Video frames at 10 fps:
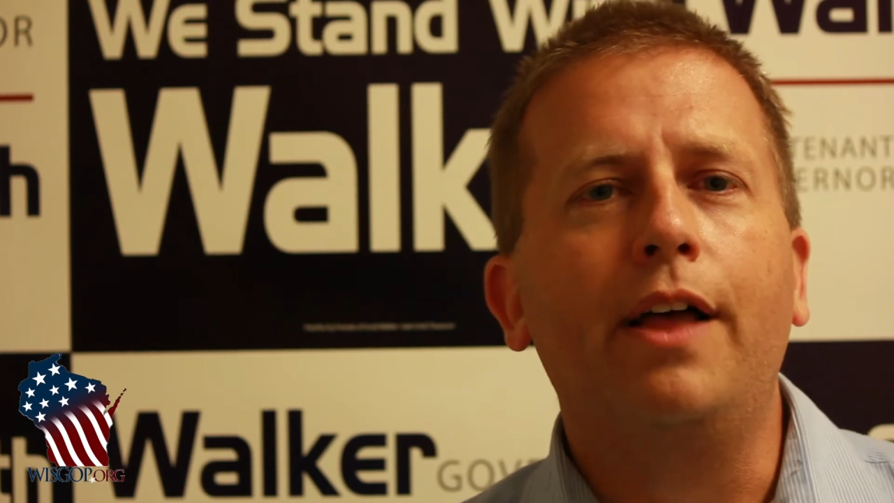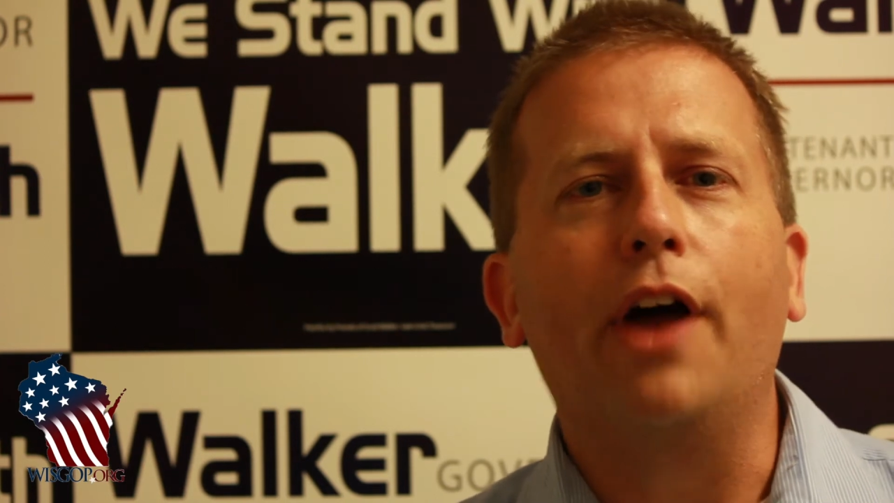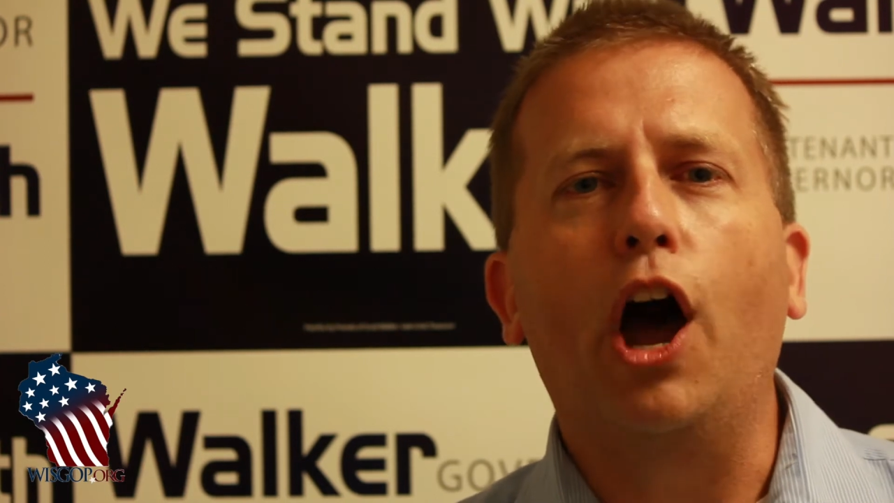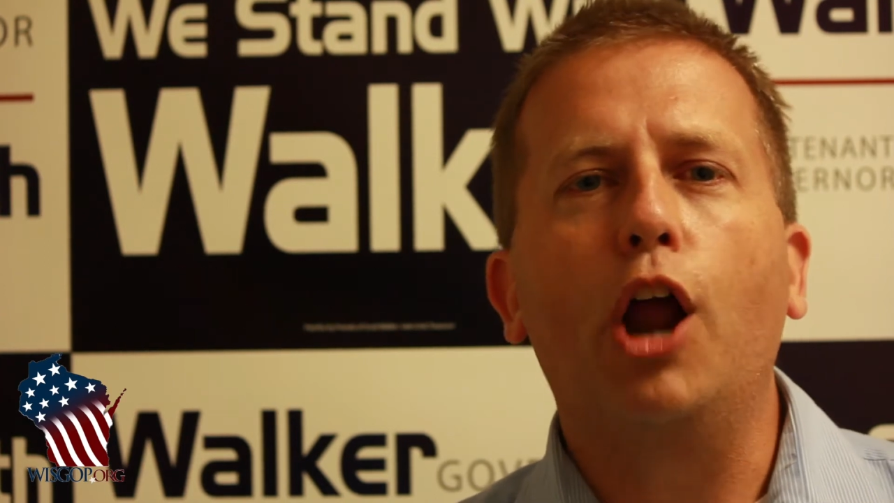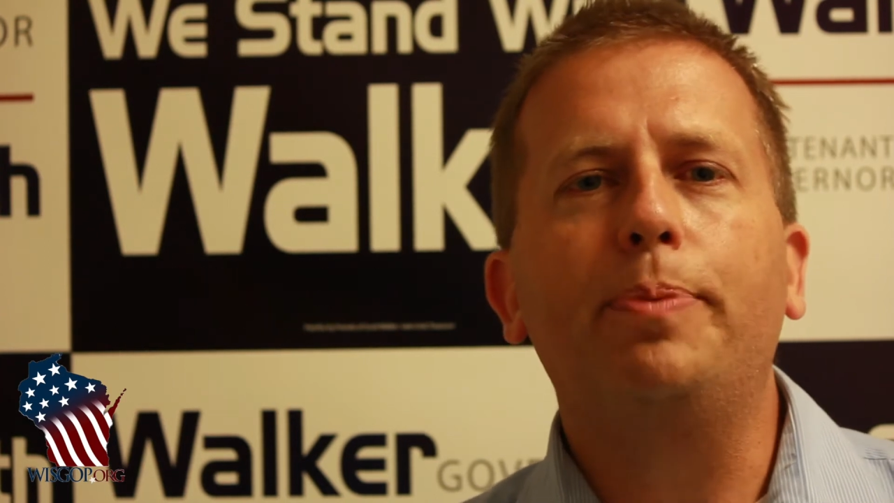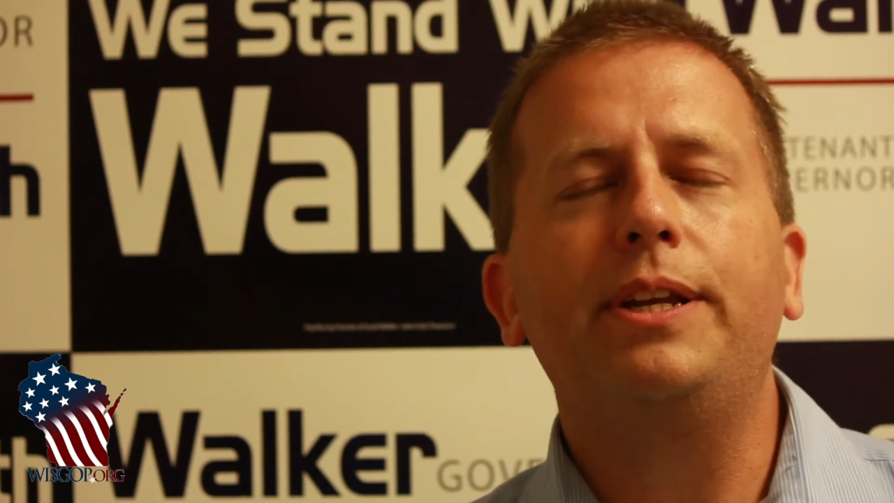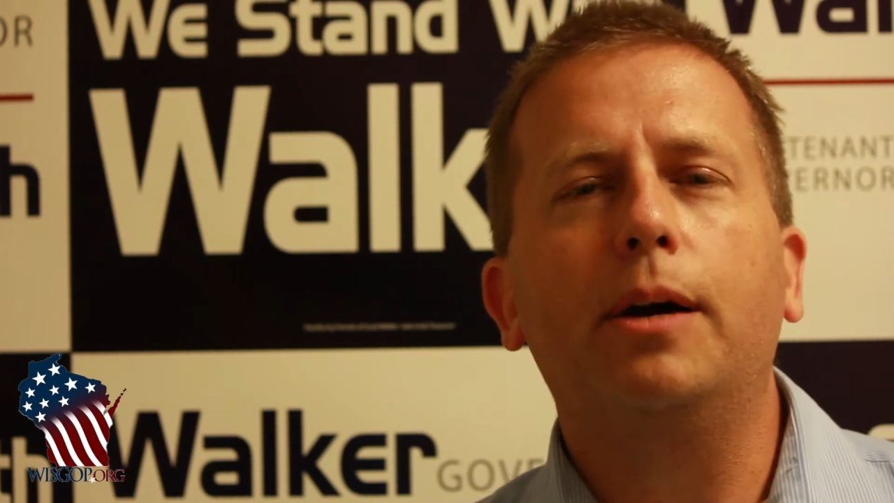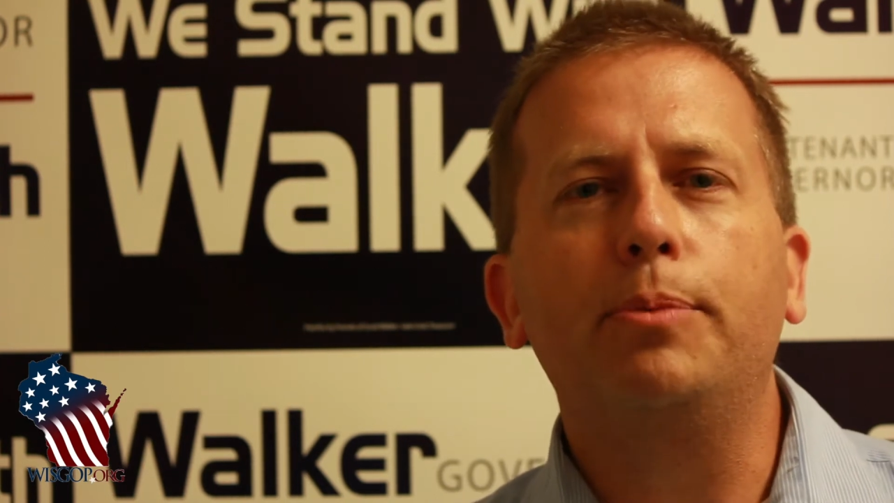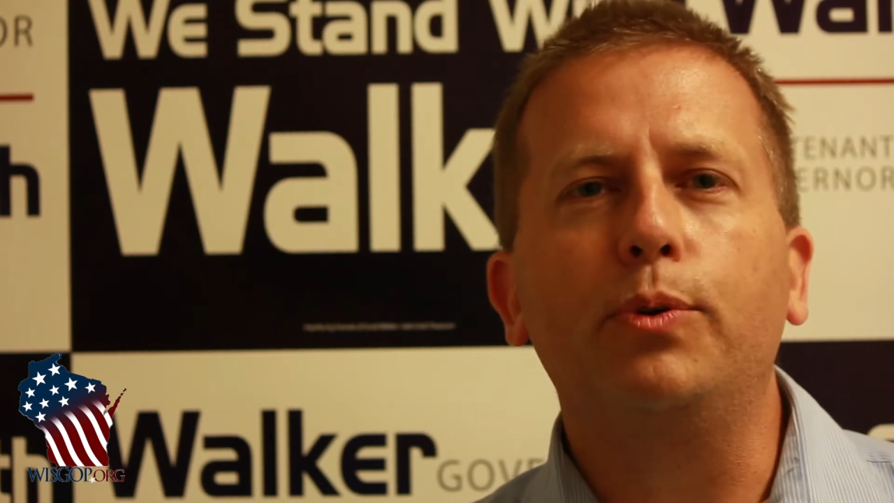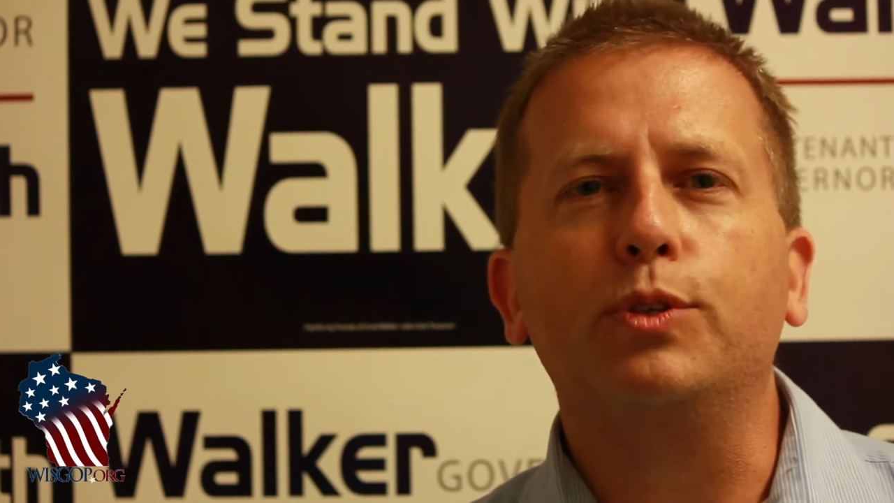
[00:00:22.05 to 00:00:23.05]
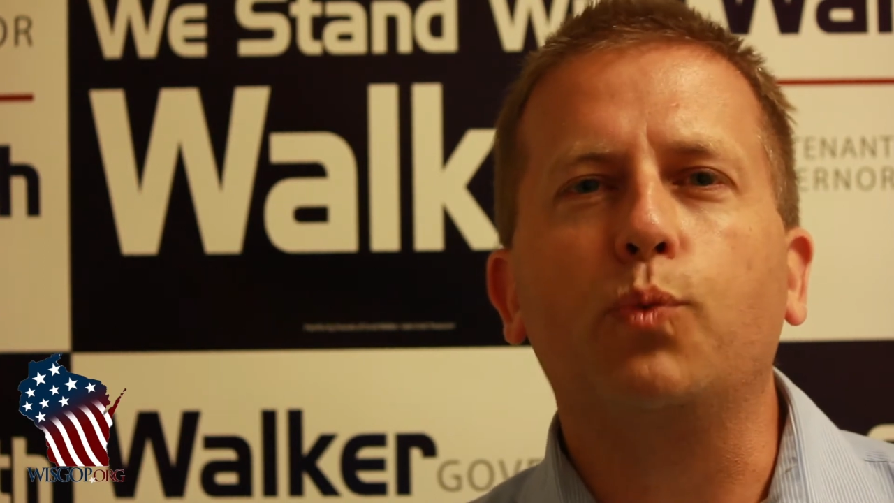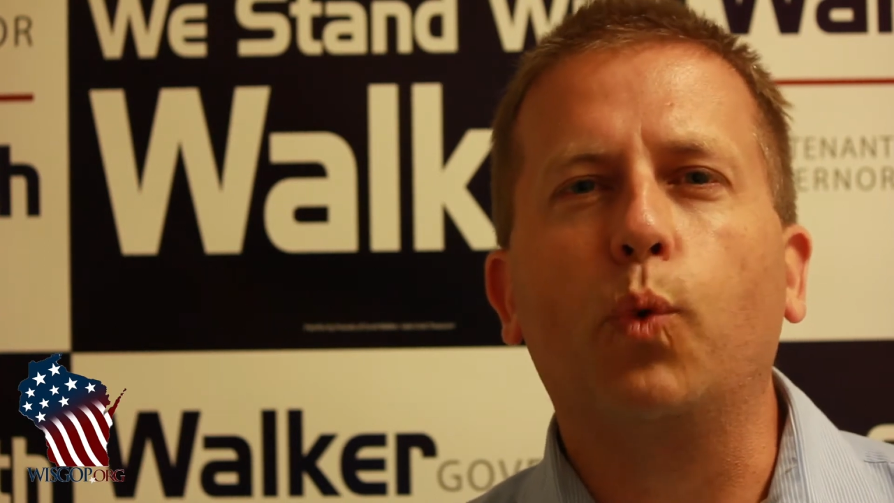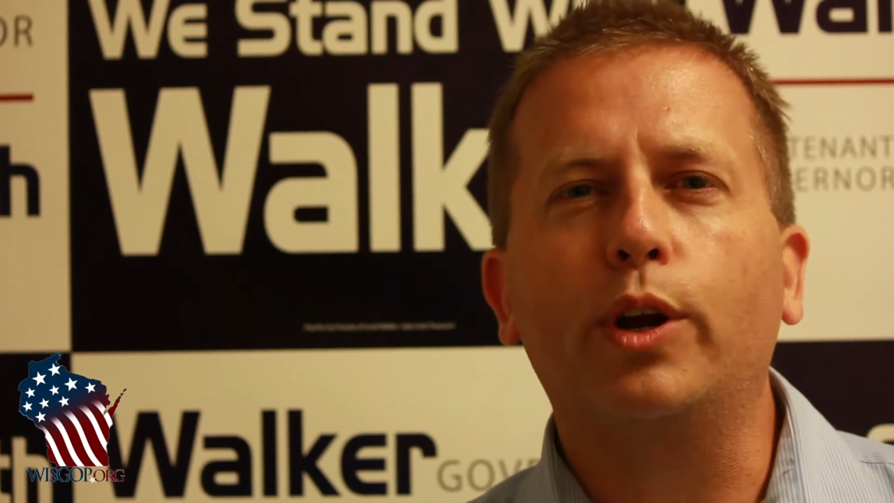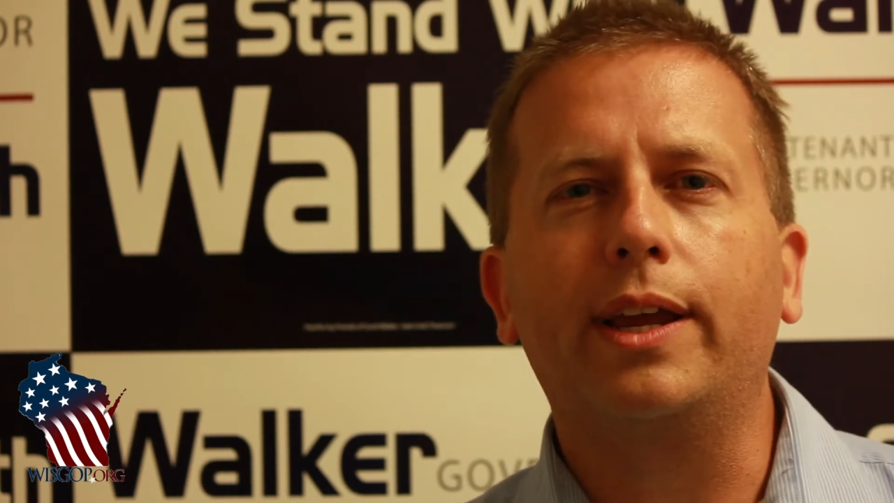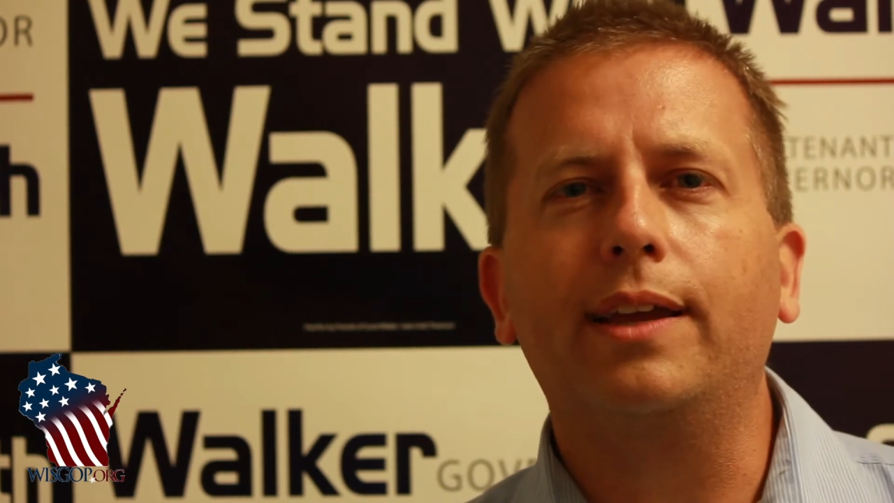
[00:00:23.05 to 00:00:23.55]
the RPW is
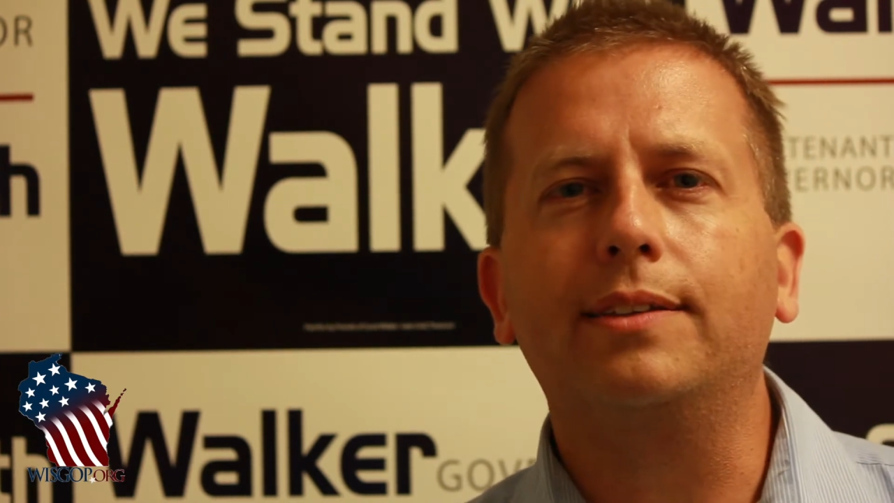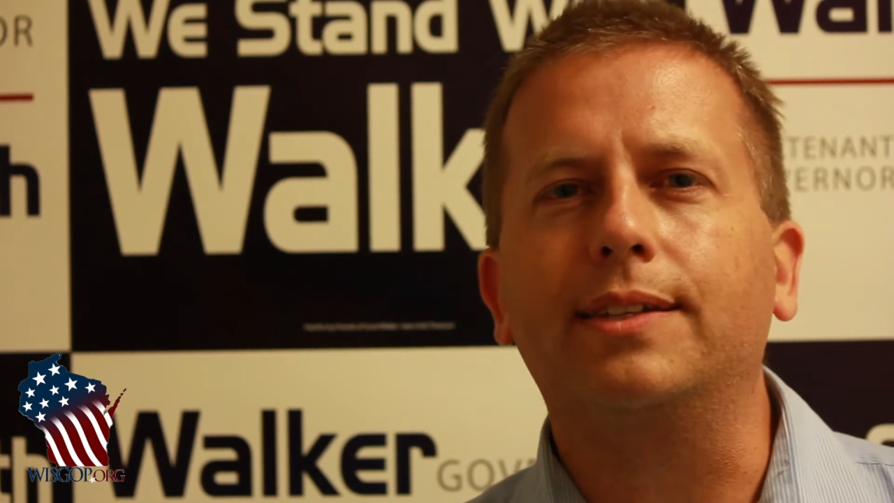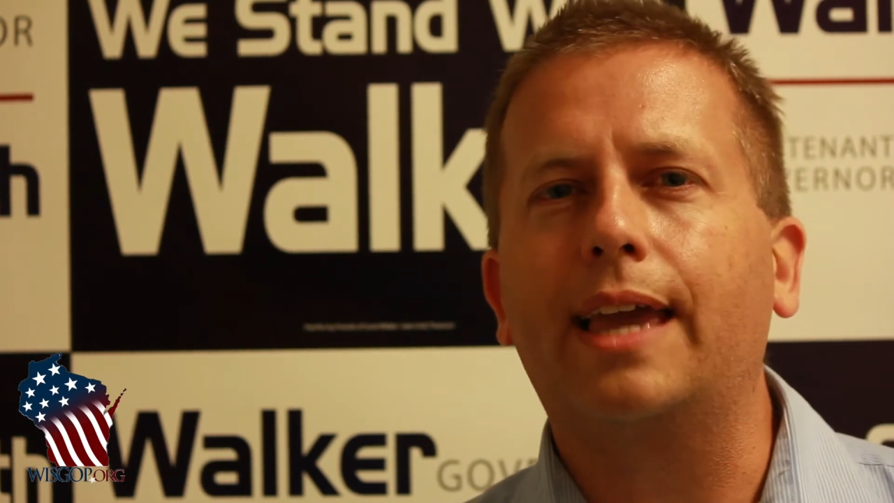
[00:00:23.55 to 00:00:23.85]
working to